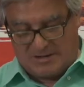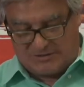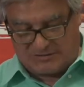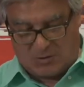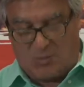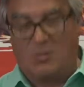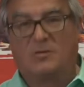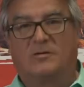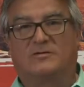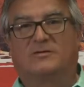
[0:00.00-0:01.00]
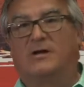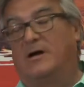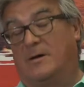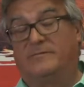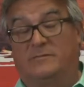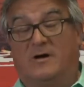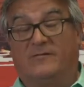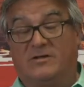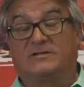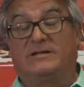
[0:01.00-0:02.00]
So there's
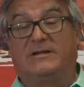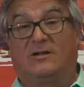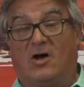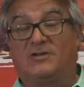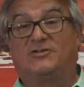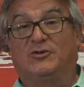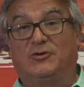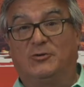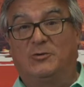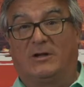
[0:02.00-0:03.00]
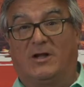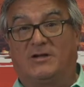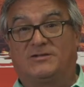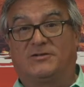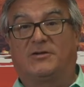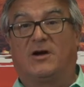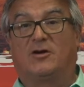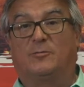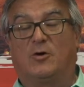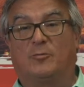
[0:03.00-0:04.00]
obviously lots to do and lots to
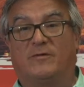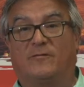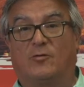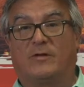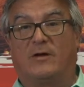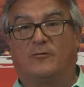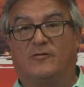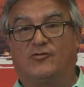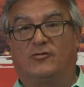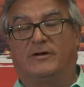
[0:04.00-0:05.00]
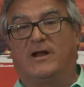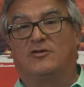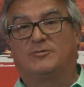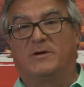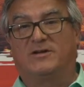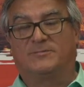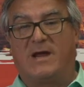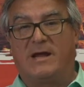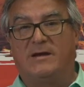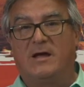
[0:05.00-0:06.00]
talk about before that official announcement is
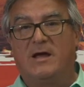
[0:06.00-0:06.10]
made.